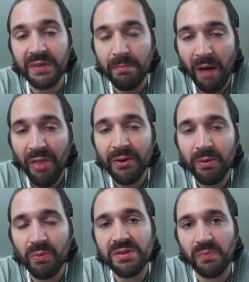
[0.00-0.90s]
the mother
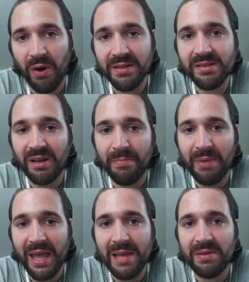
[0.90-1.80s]
was once a
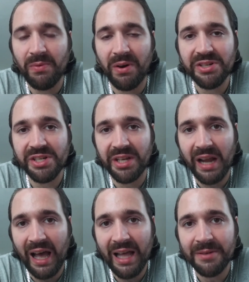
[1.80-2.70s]
baby, was she
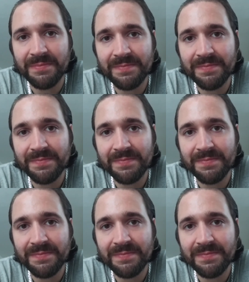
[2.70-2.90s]
not?